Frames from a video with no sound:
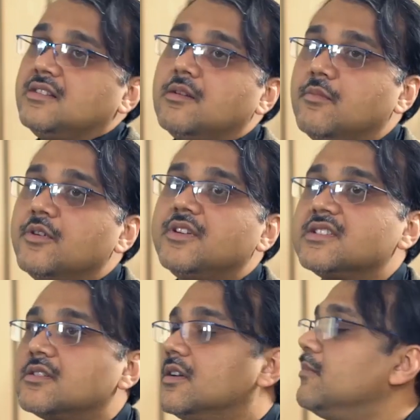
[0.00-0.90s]
the more
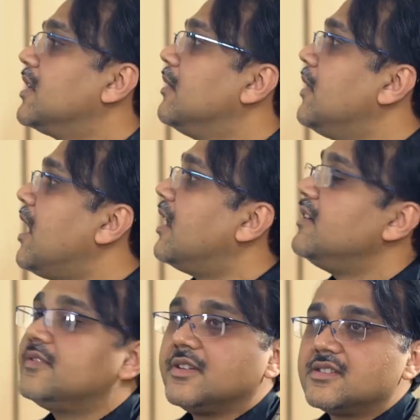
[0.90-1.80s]
it is going to become
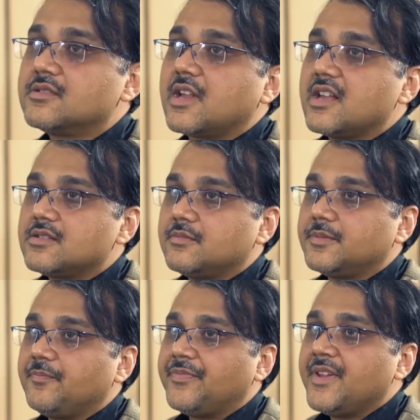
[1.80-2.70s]
hard for us to catch up.